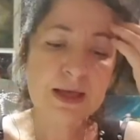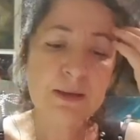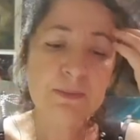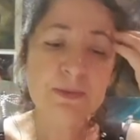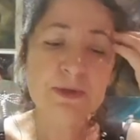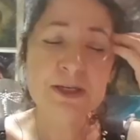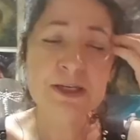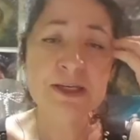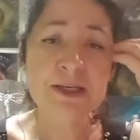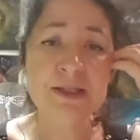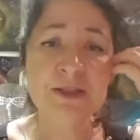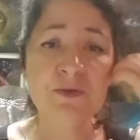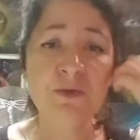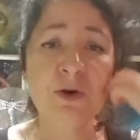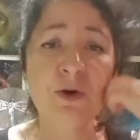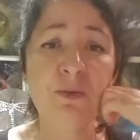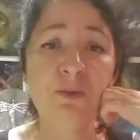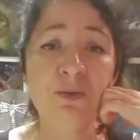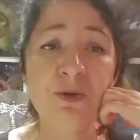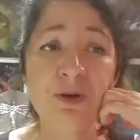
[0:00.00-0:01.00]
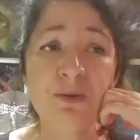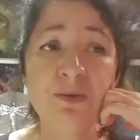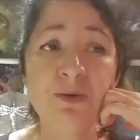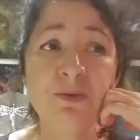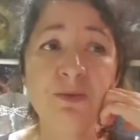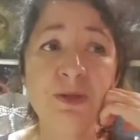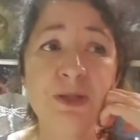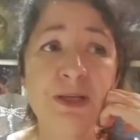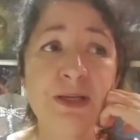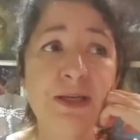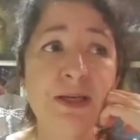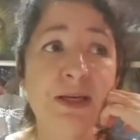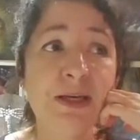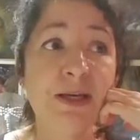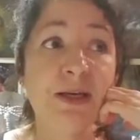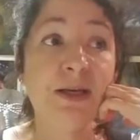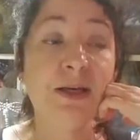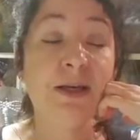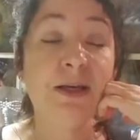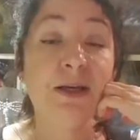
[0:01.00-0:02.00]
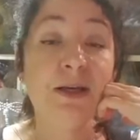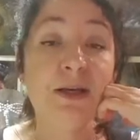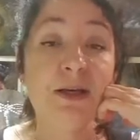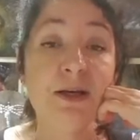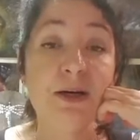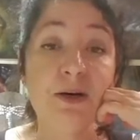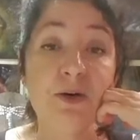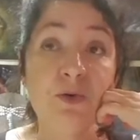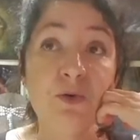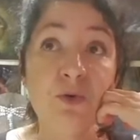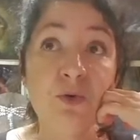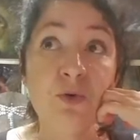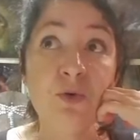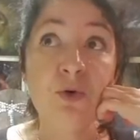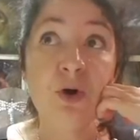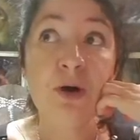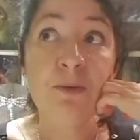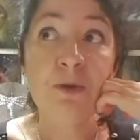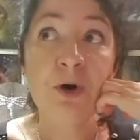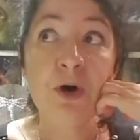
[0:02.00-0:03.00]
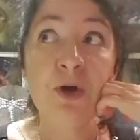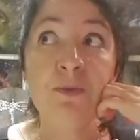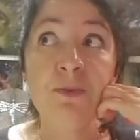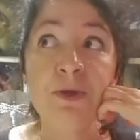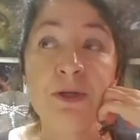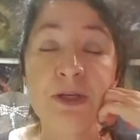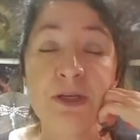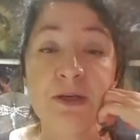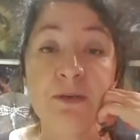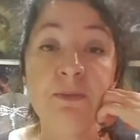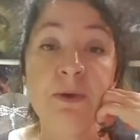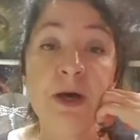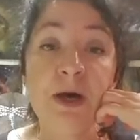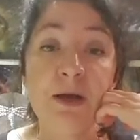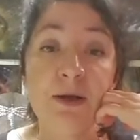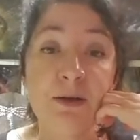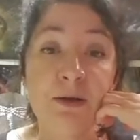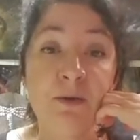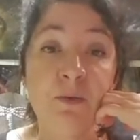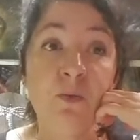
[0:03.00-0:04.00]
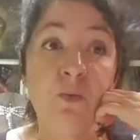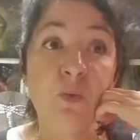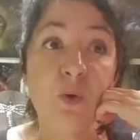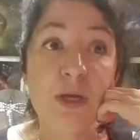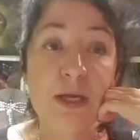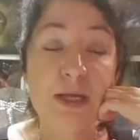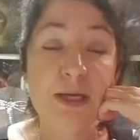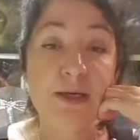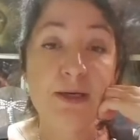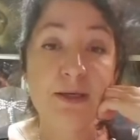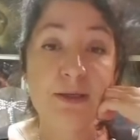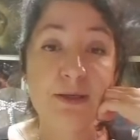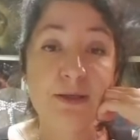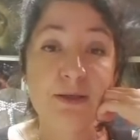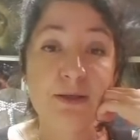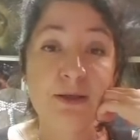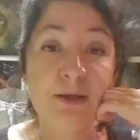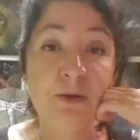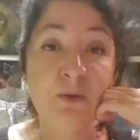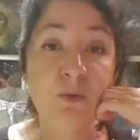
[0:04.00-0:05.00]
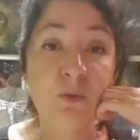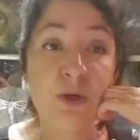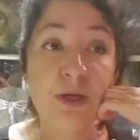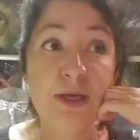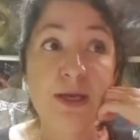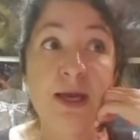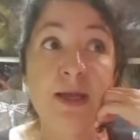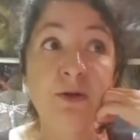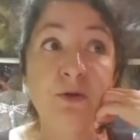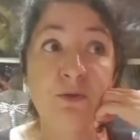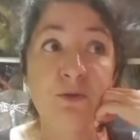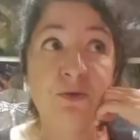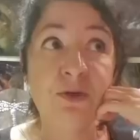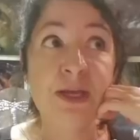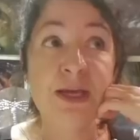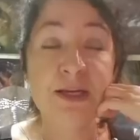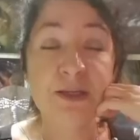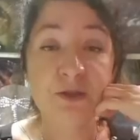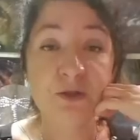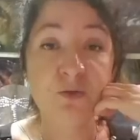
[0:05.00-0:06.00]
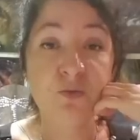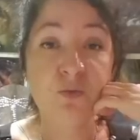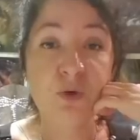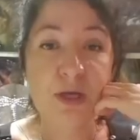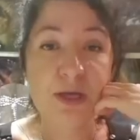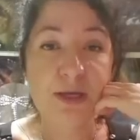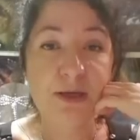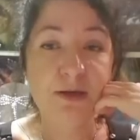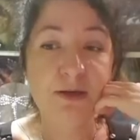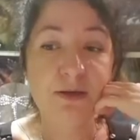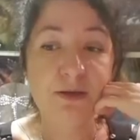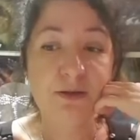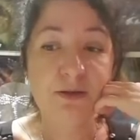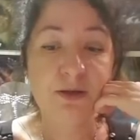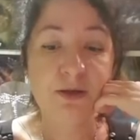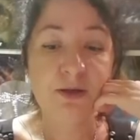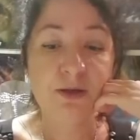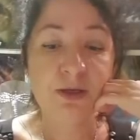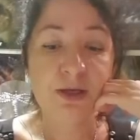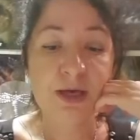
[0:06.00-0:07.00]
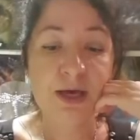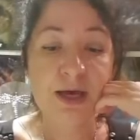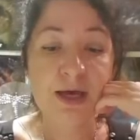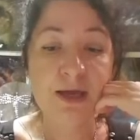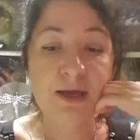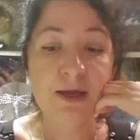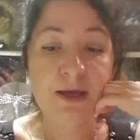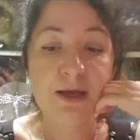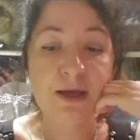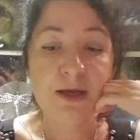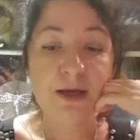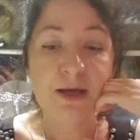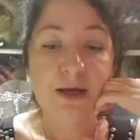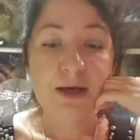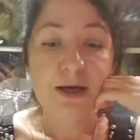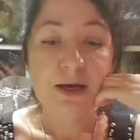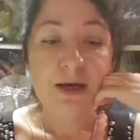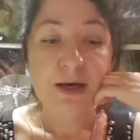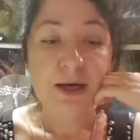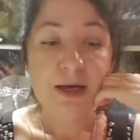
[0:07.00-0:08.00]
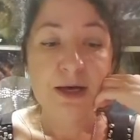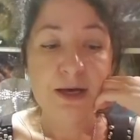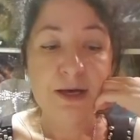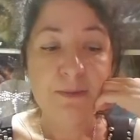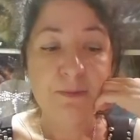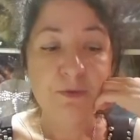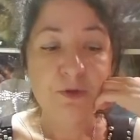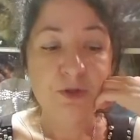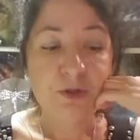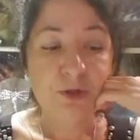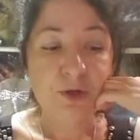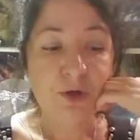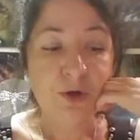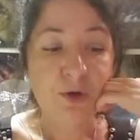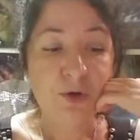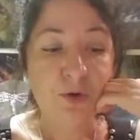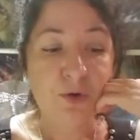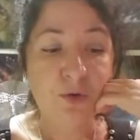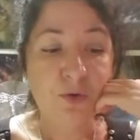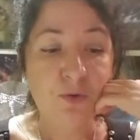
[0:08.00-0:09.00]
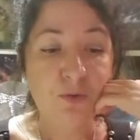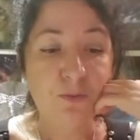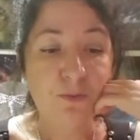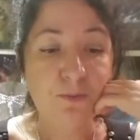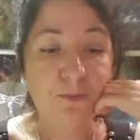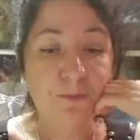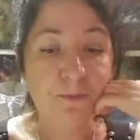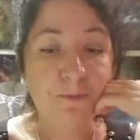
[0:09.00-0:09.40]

happening as well, probably, or I'm hoping in about a week, end of next week. Okay, so